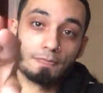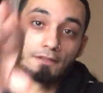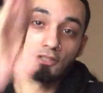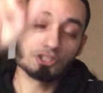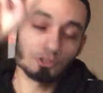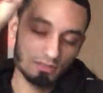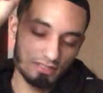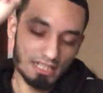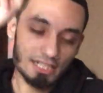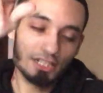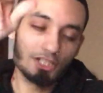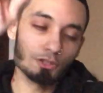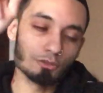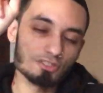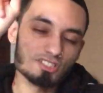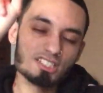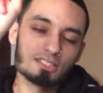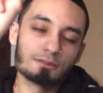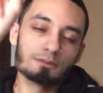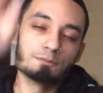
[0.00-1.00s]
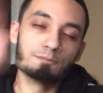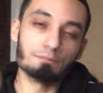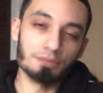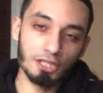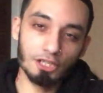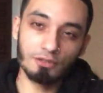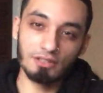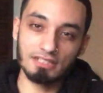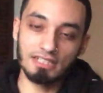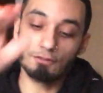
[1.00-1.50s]
So take your
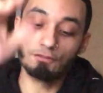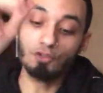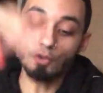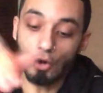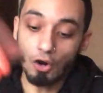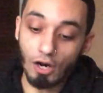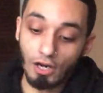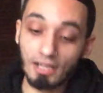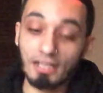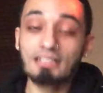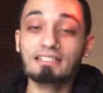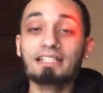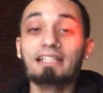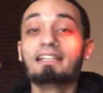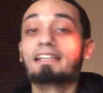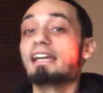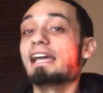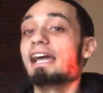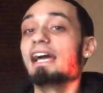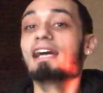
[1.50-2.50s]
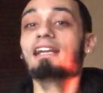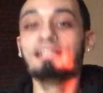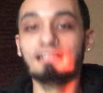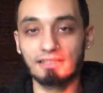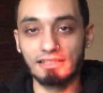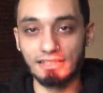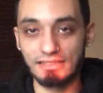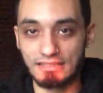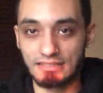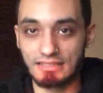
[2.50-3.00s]
spirit. If you are going to take
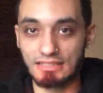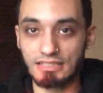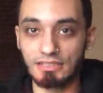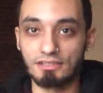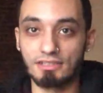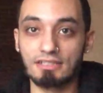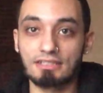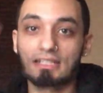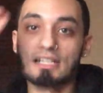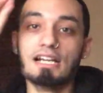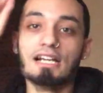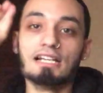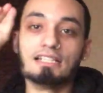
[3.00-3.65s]
anything serious,